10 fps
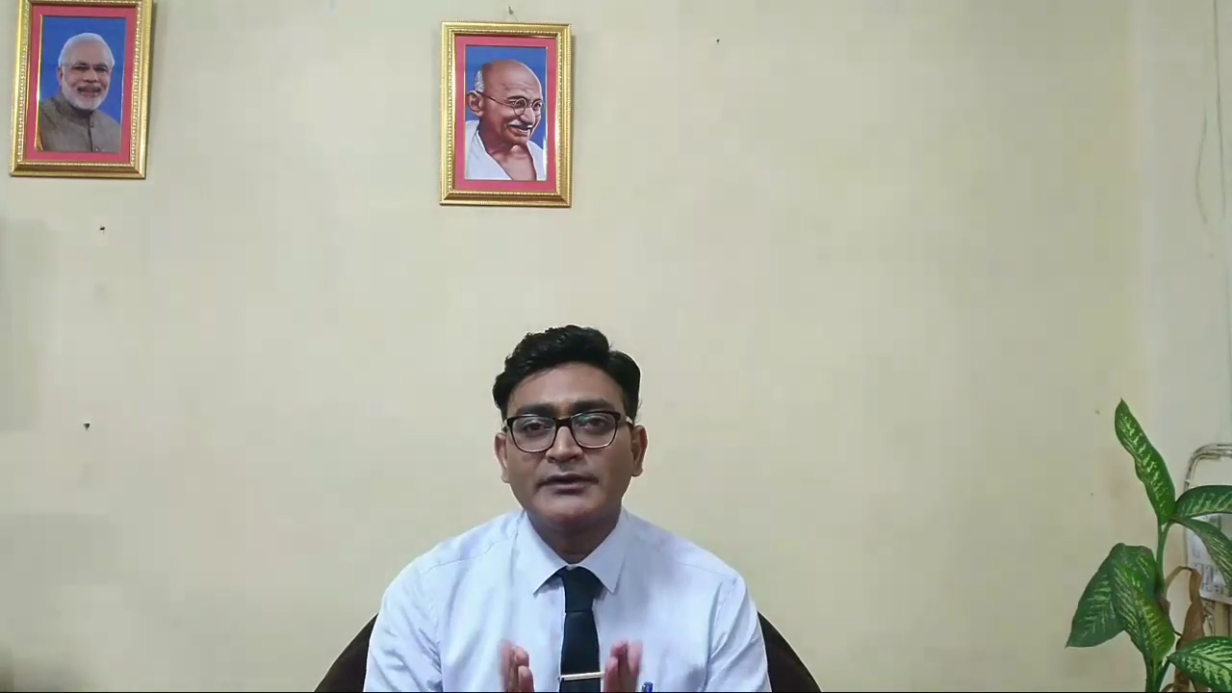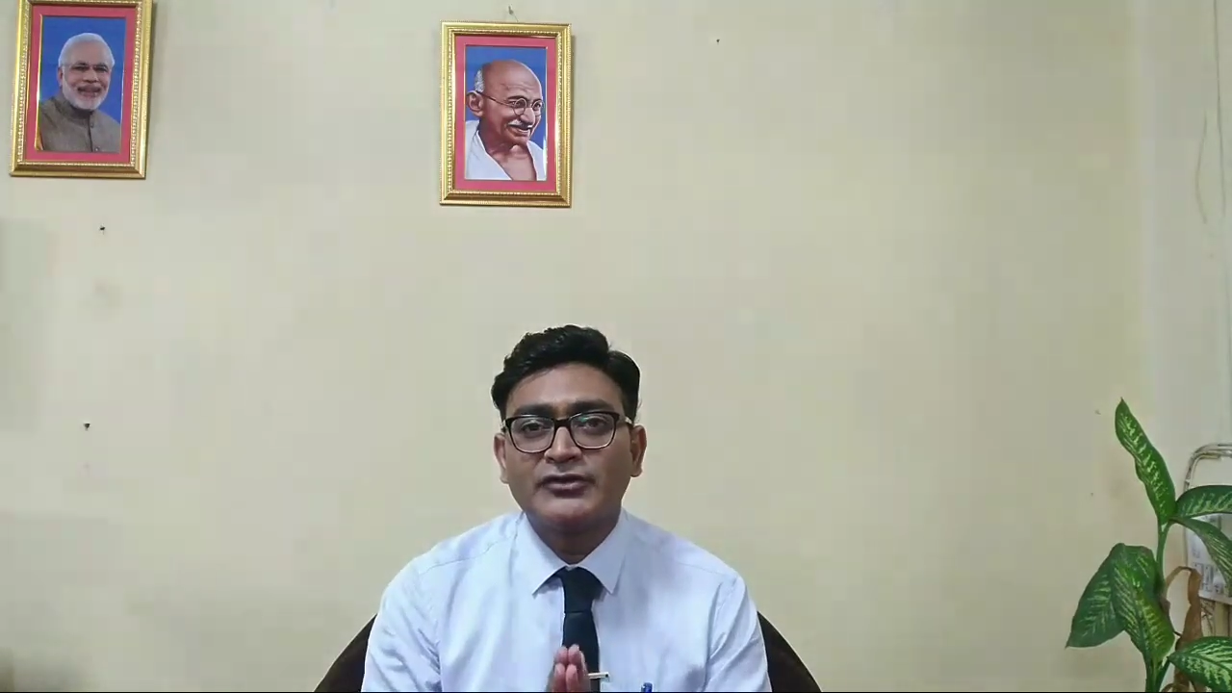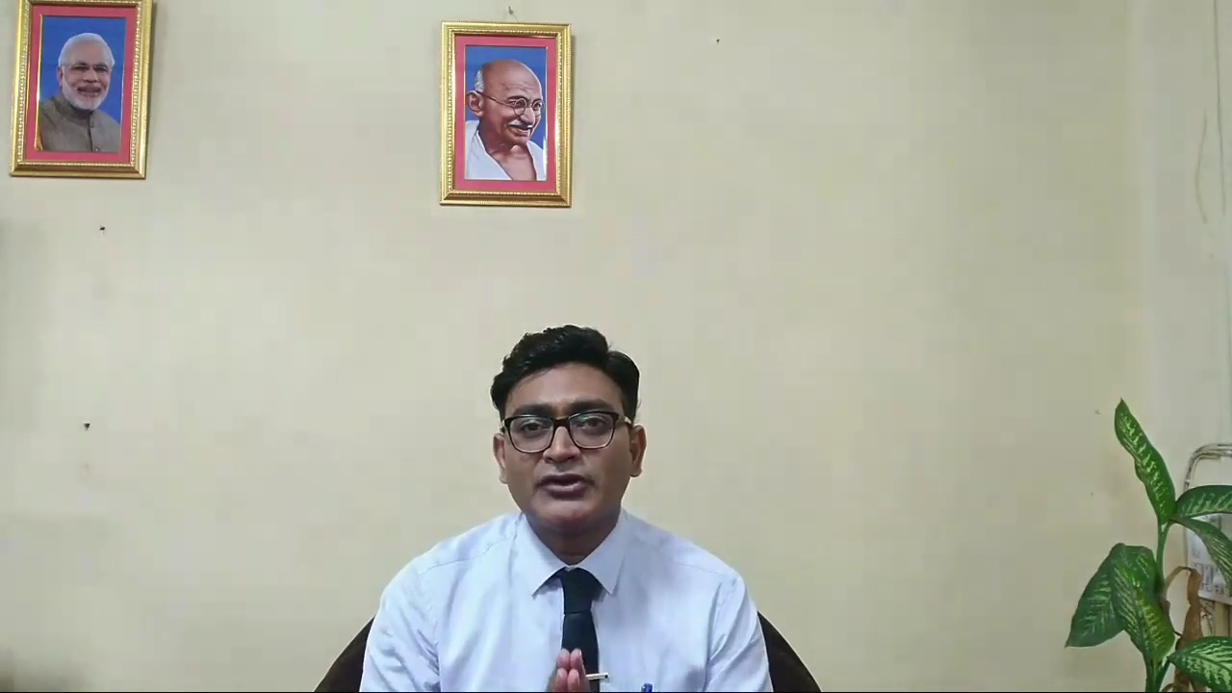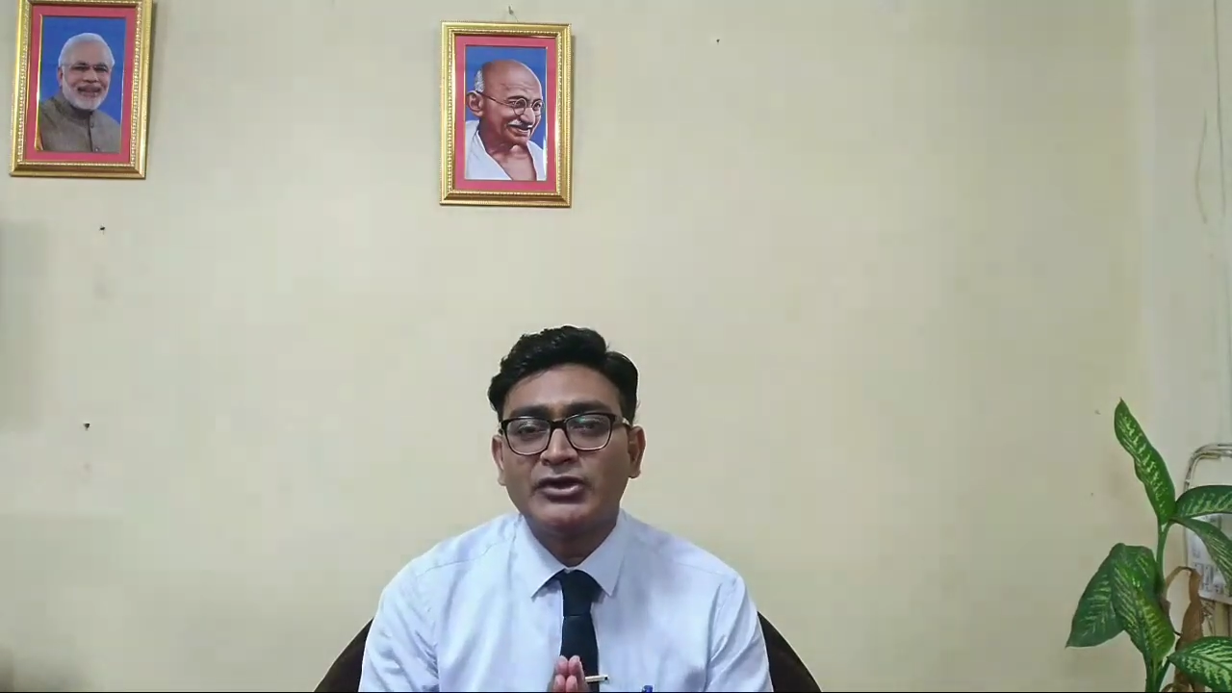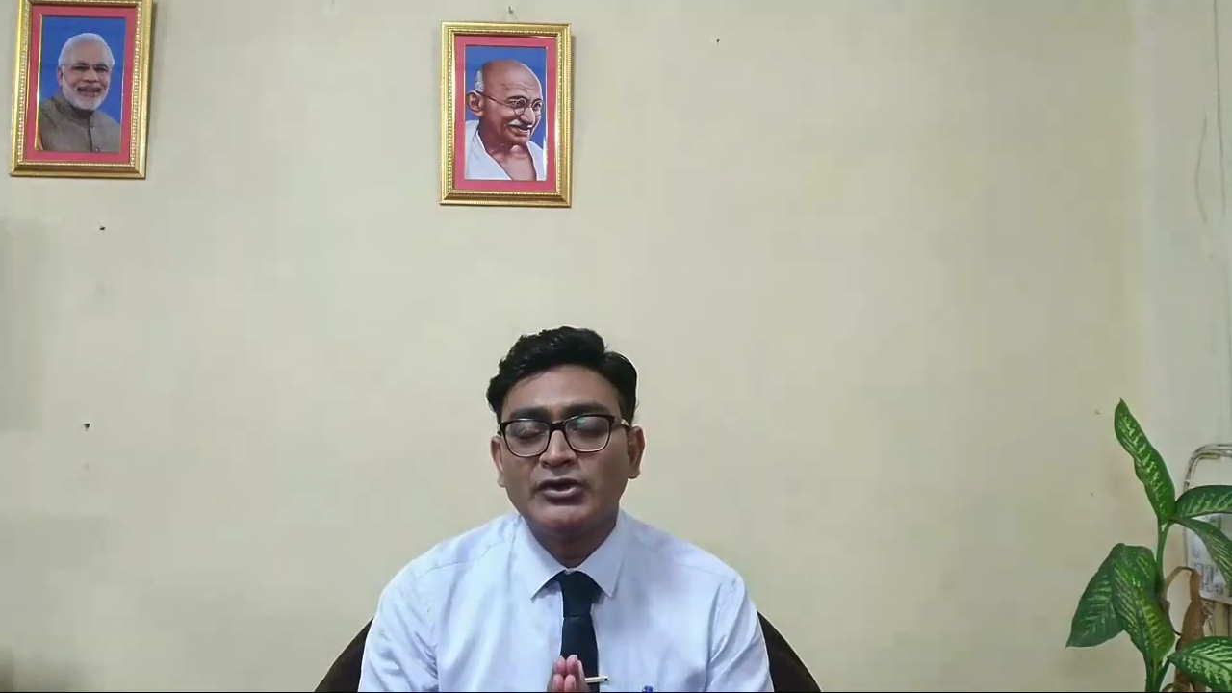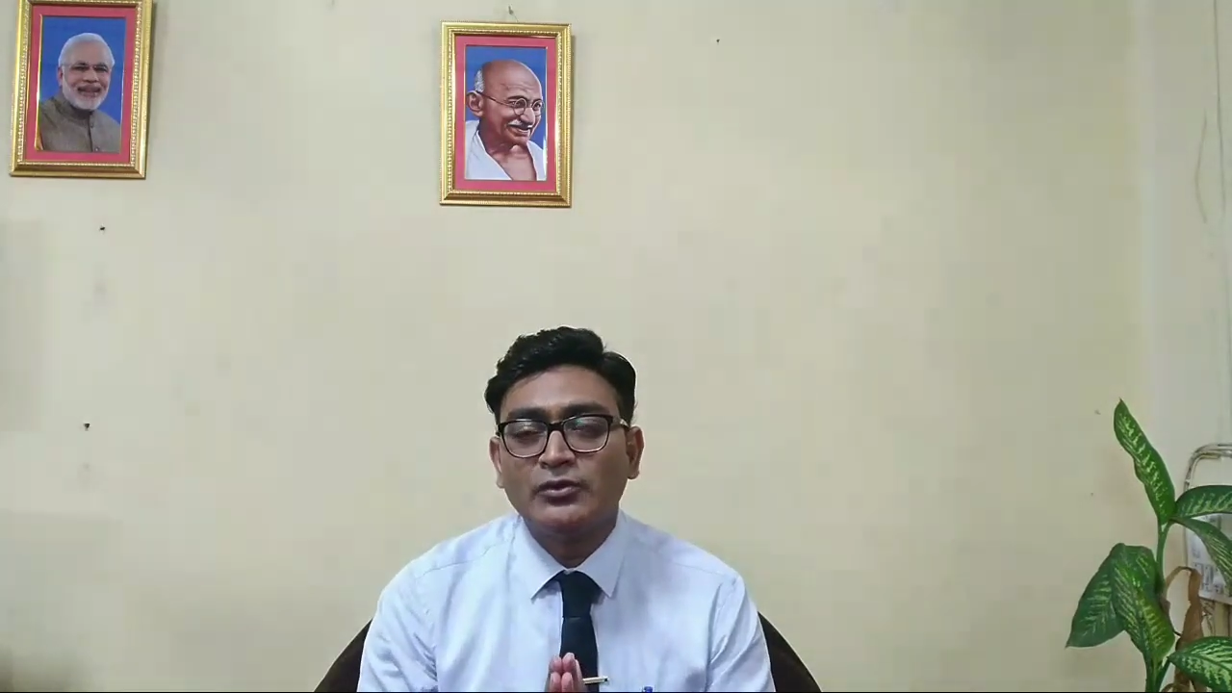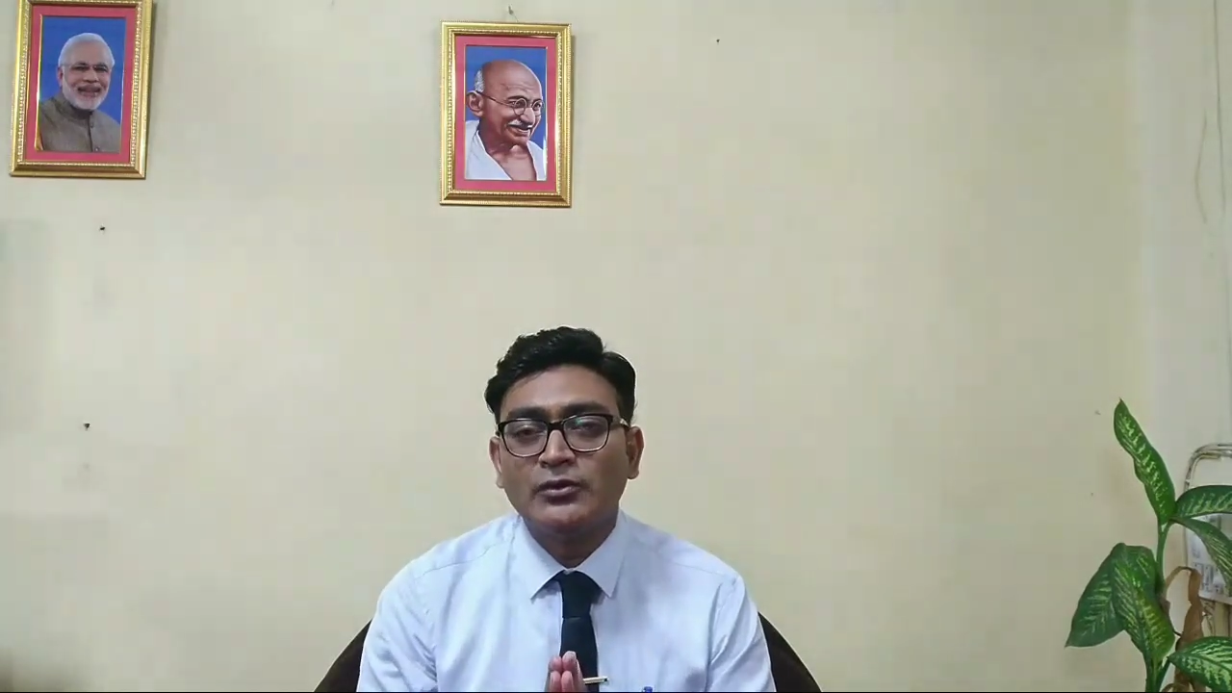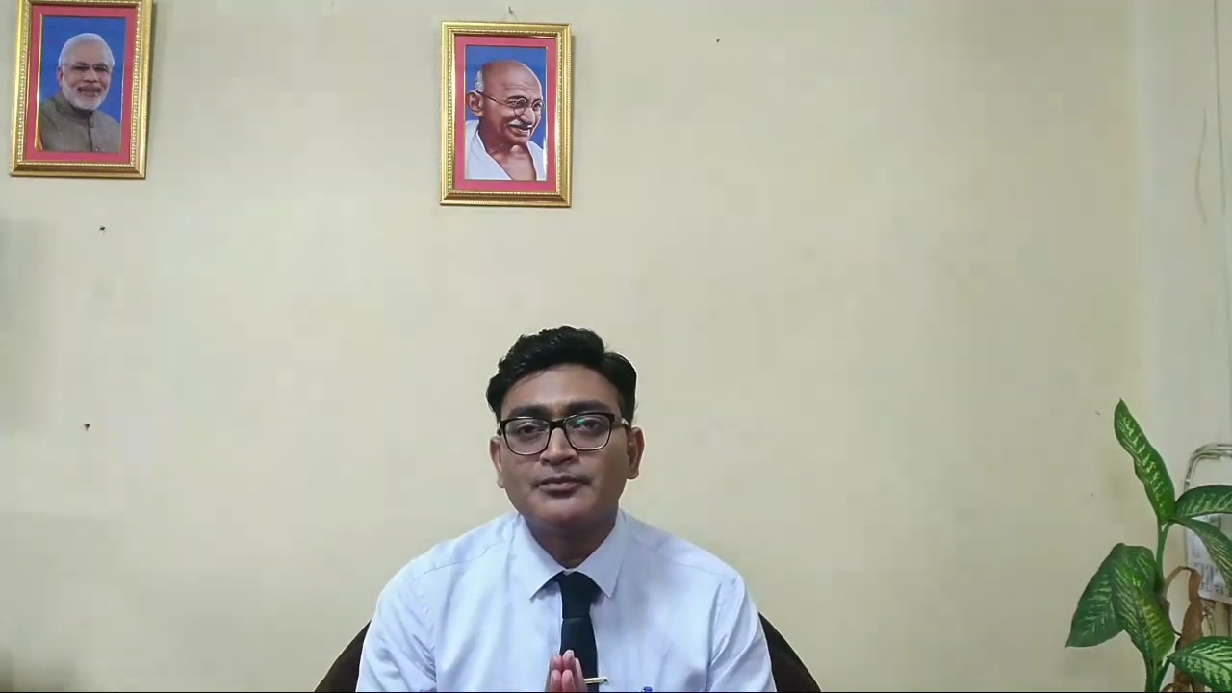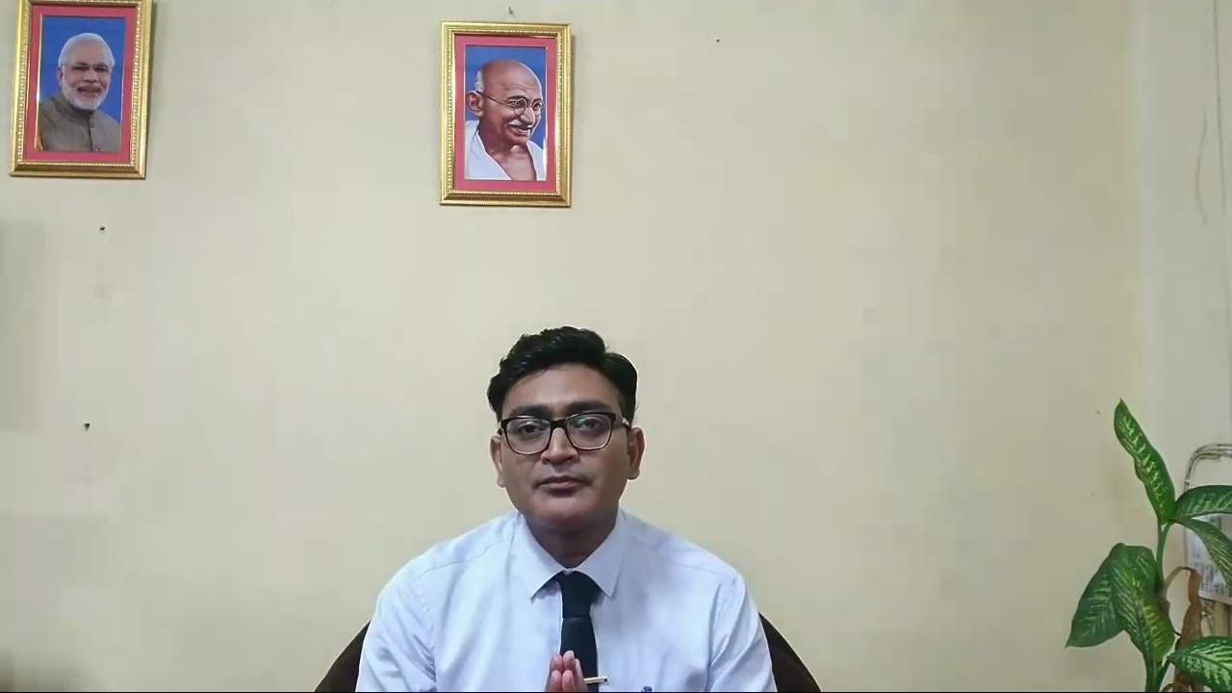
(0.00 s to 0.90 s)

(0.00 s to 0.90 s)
schedule